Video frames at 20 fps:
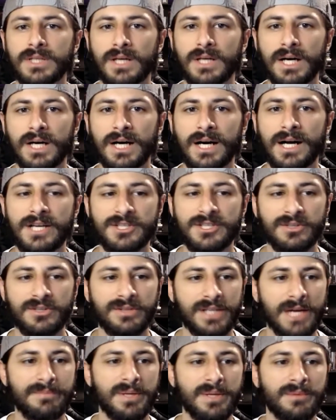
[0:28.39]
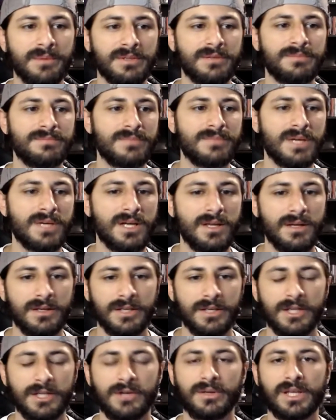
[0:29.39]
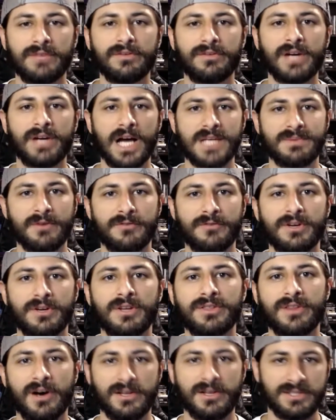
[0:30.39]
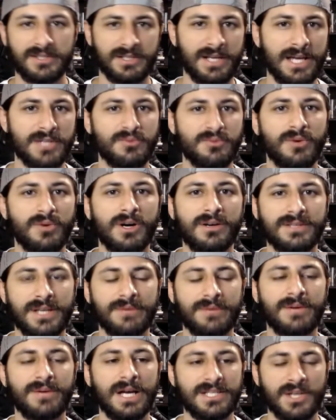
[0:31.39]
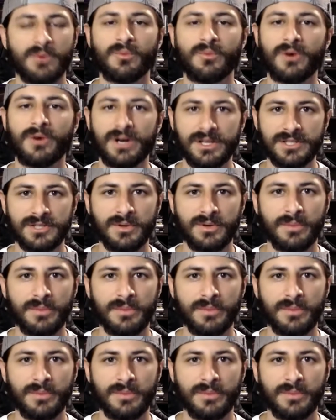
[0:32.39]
I just don't think I'd be able to, you know, give you guys my real thoughts on it as well as I wanted to.